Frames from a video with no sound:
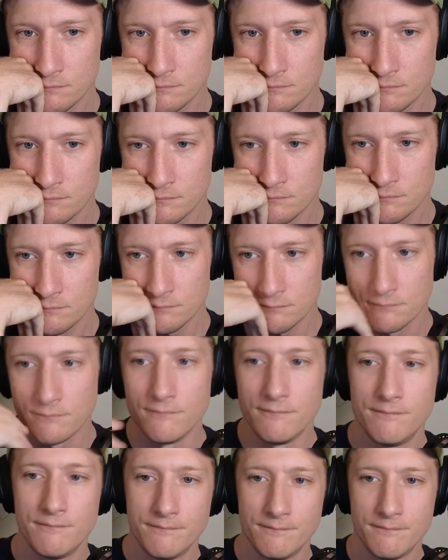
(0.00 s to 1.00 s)

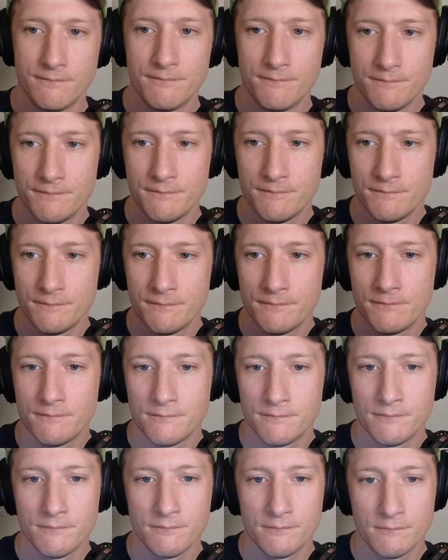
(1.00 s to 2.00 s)

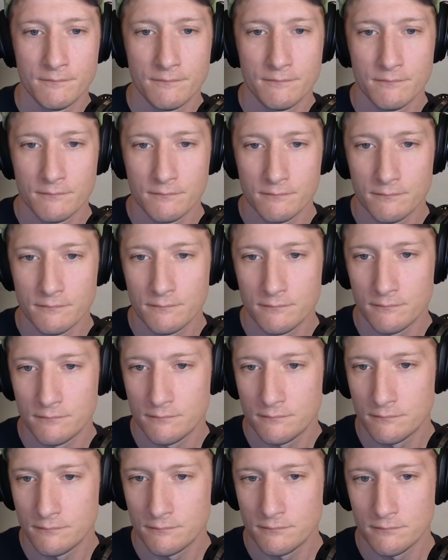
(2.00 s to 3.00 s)

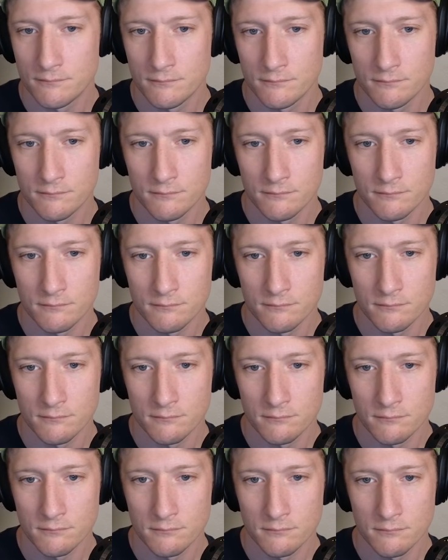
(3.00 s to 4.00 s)

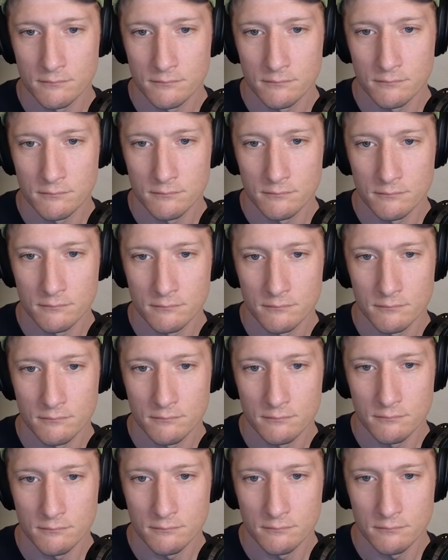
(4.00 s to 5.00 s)

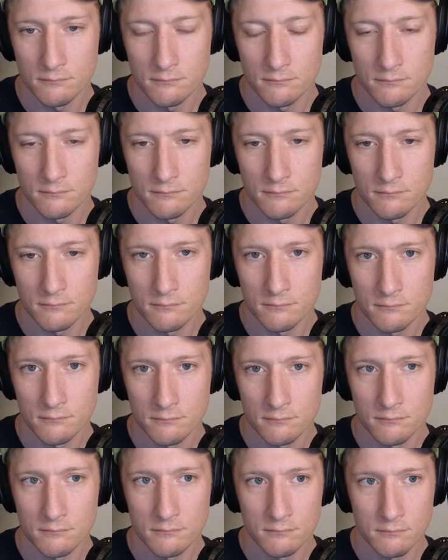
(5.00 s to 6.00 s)

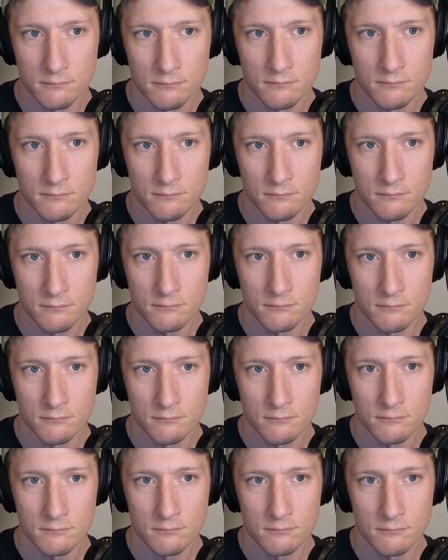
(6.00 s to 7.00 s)

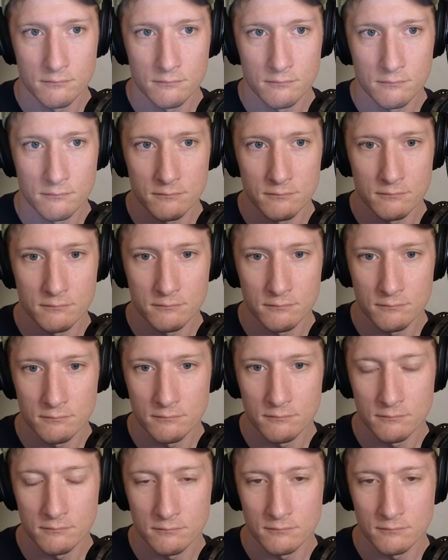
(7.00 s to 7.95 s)
No words are spoken by the person on screen.